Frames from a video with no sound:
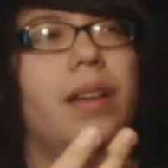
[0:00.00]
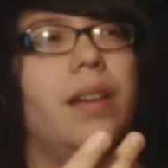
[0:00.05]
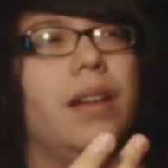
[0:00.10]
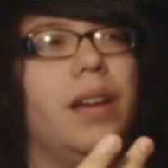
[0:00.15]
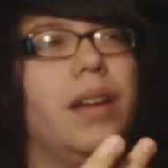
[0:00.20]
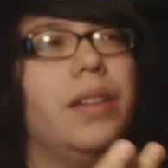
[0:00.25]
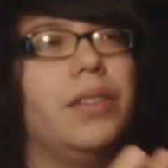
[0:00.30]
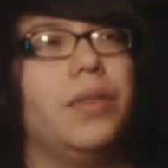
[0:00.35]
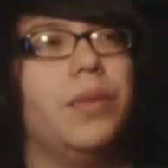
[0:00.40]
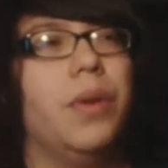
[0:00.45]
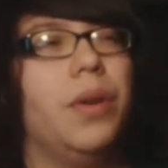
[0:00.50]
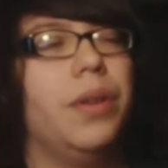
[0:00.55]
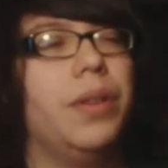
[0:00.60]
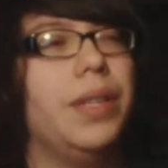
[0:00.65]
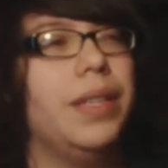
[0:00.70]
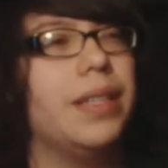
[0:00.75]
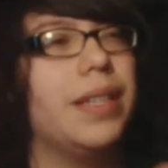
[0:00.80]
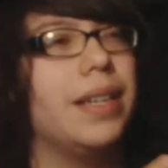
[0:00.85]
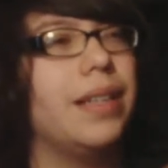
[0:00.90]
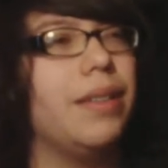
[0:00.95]
uh, do all
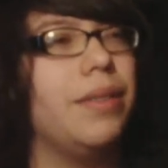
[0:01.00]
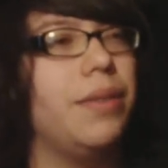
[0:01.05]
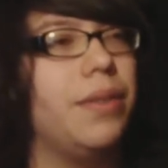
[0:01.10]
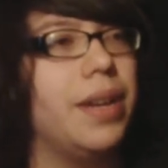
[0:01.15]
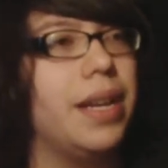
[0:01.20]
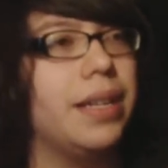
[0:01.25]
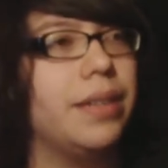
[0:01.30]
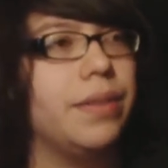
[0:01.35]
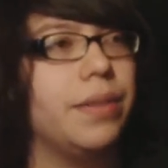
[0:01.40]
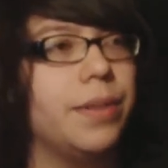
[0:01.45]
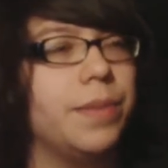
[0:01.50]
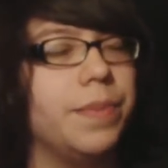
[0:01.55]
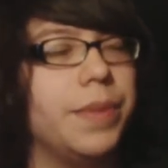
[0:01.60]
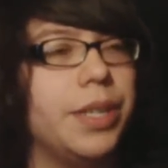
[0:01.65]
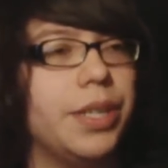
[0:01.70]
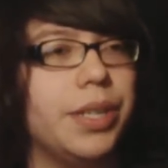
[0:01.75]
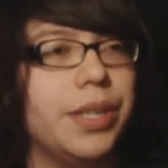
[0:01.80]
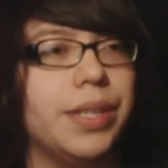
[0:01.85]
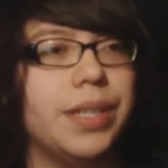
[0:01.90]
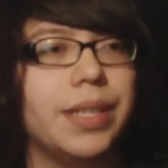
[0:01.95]
these uh, little extra
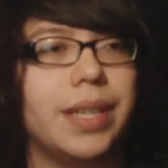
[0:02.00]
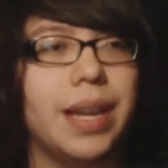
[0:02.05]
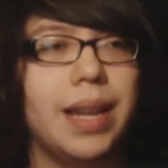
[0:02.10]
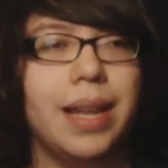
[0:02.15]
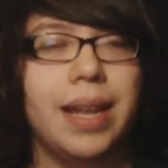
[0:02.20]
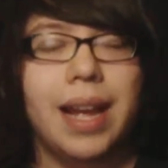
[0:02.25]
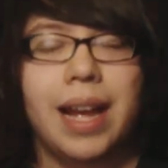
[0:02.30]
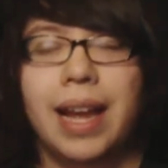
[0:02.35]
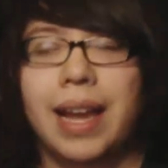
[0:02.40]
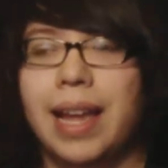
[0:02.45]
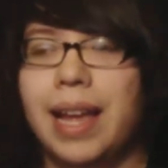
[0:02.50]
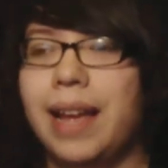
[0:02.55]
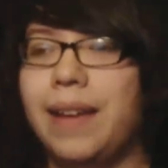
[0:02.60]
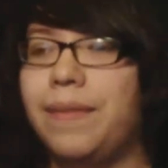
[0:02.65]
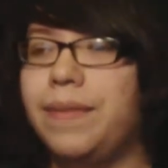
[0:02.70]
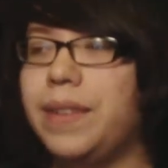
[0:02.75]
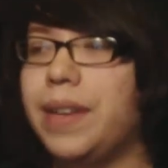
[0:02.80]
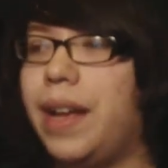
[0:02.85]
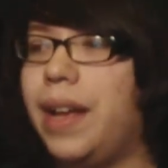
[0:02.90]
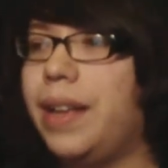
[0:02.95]
missions that I, I,
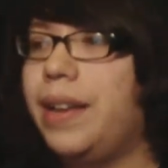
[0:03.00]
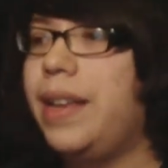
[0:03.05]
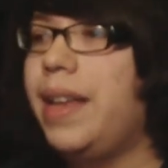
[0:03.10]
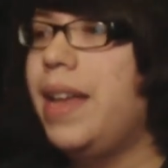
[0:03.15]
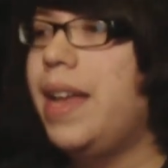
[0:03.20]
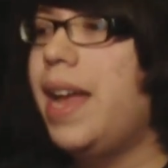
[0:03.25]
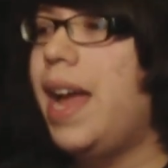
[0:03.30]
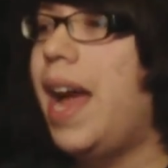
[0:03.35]
have done,